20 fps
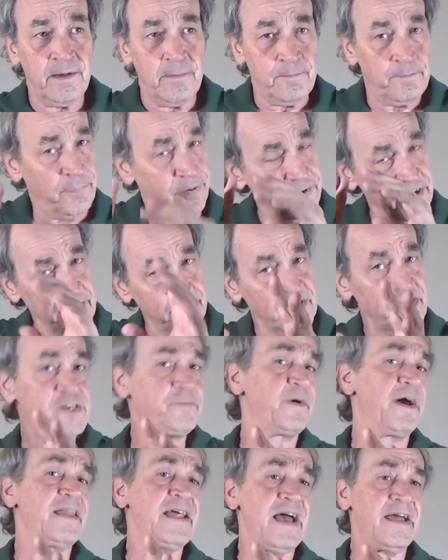pretty much
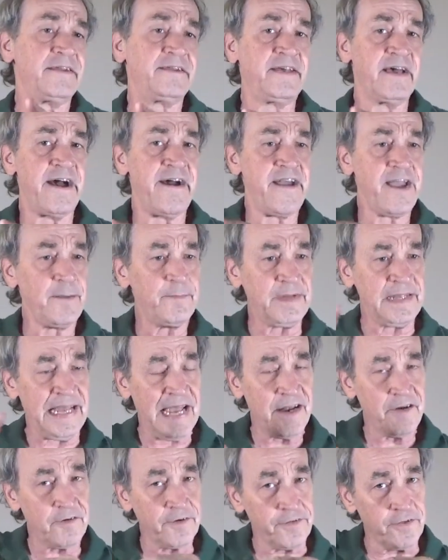by that time,
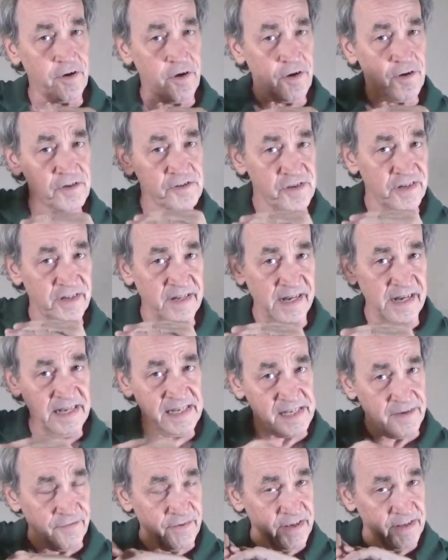Neanderthals and
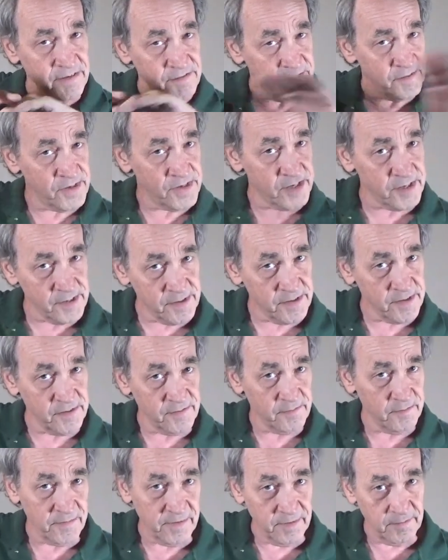Denisovans
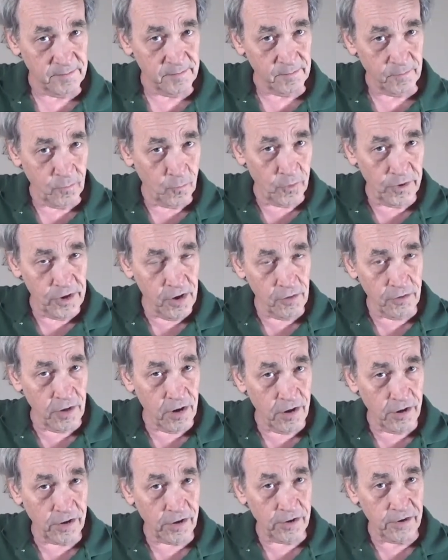were no
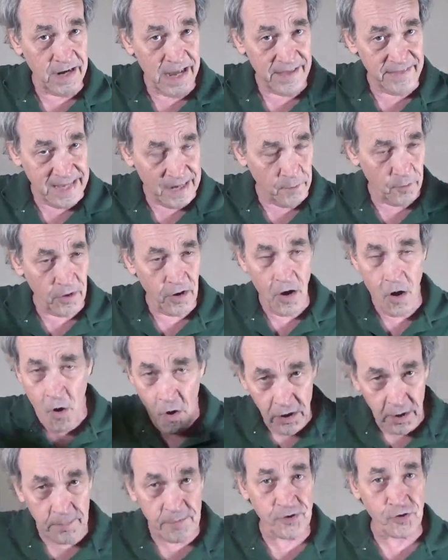longer, and they were
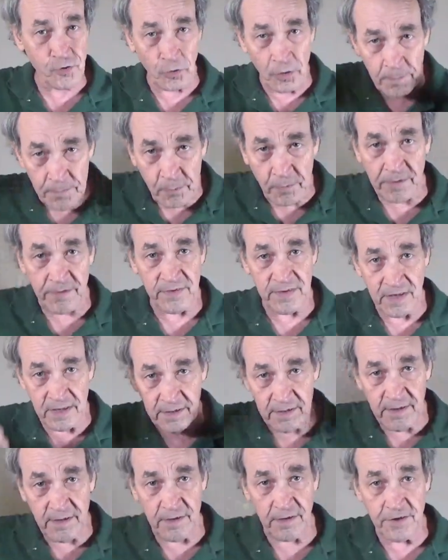all absorbed
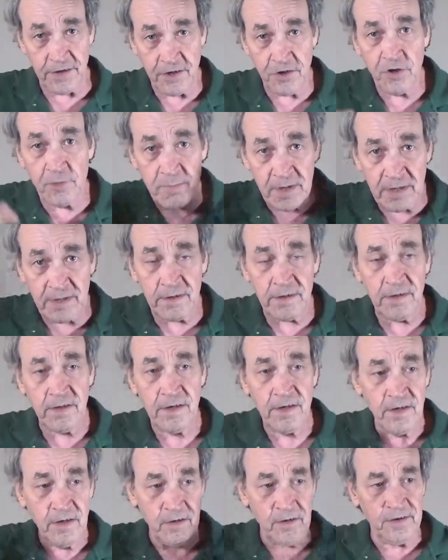within the human,
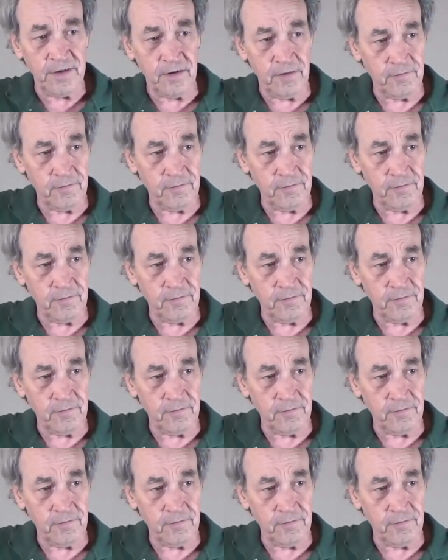you know,